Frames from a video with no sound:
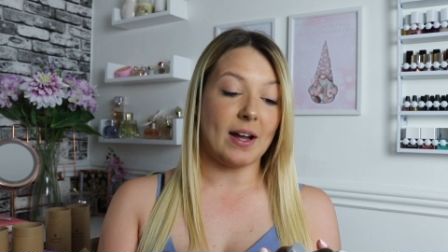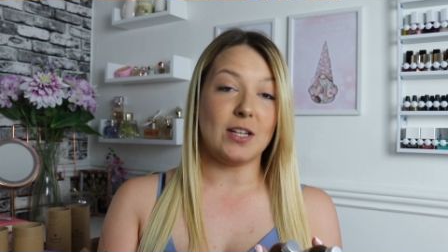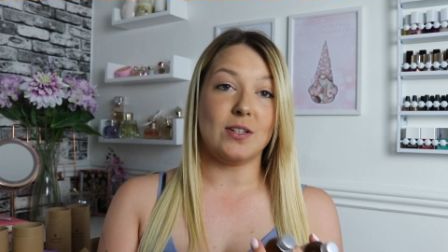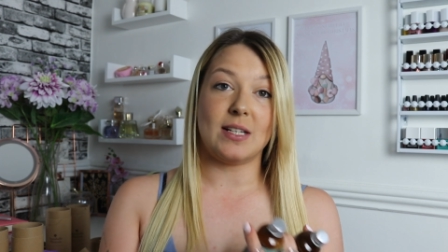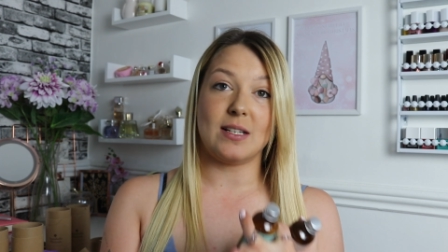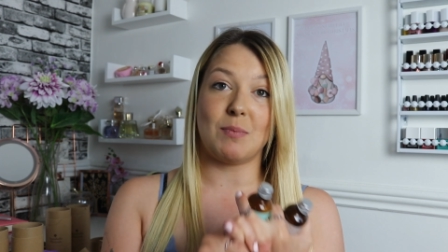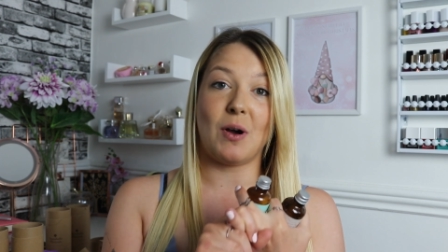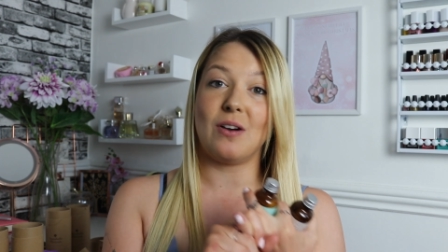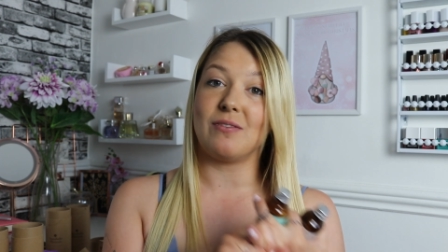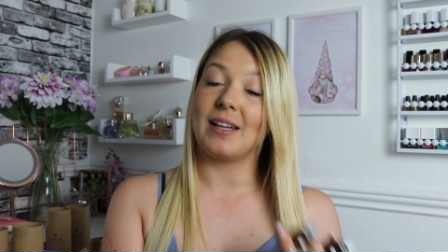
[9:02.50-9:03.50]
I use it as
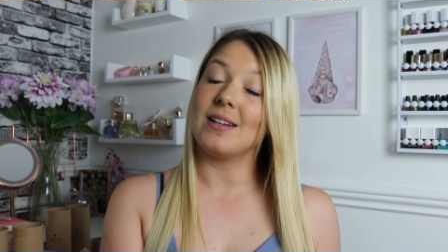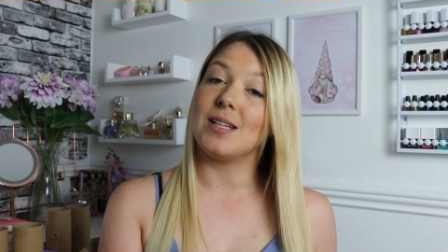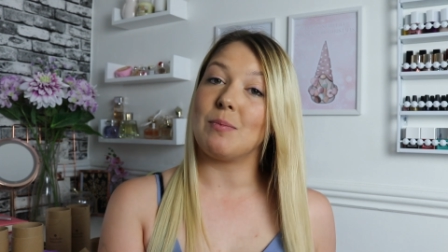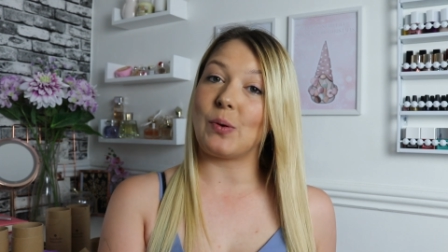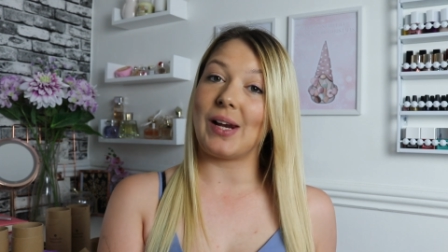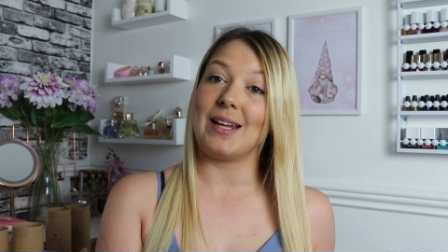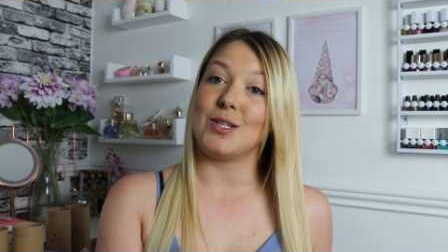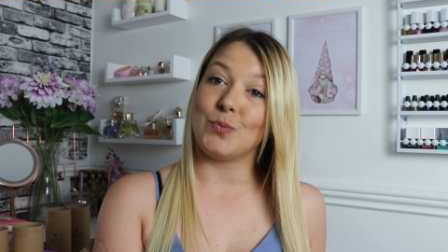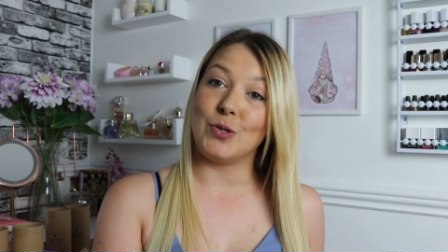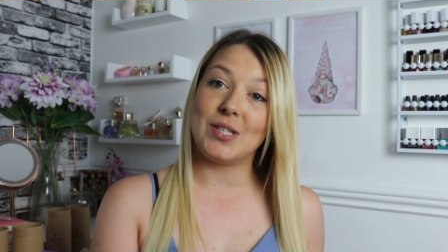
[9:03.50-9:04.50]
part of like a double
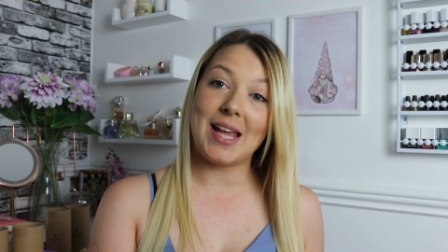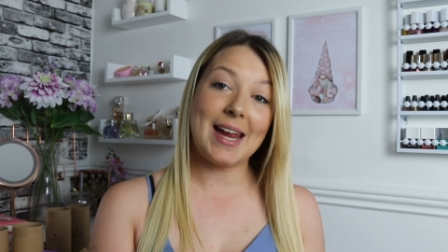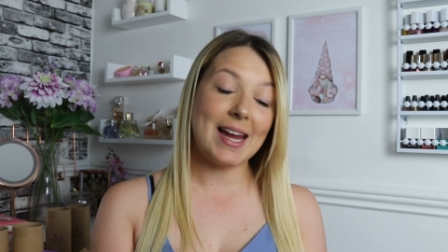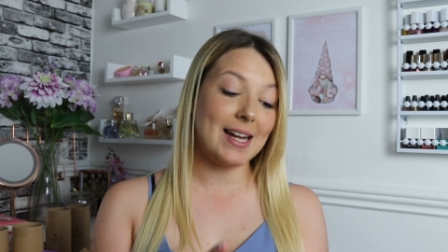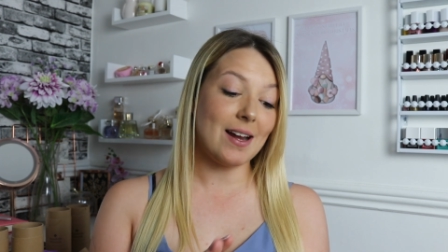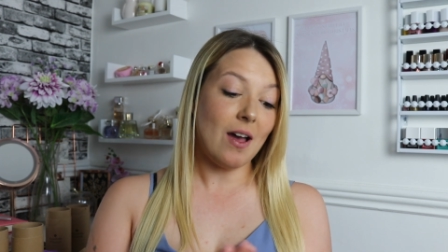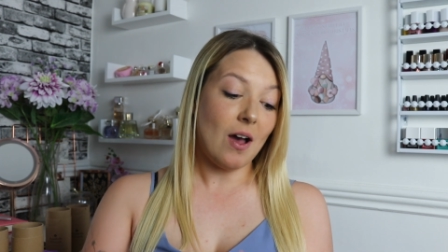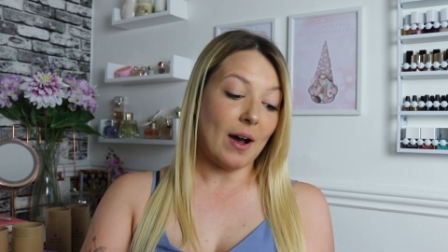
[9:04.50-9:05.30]
cleanse routine.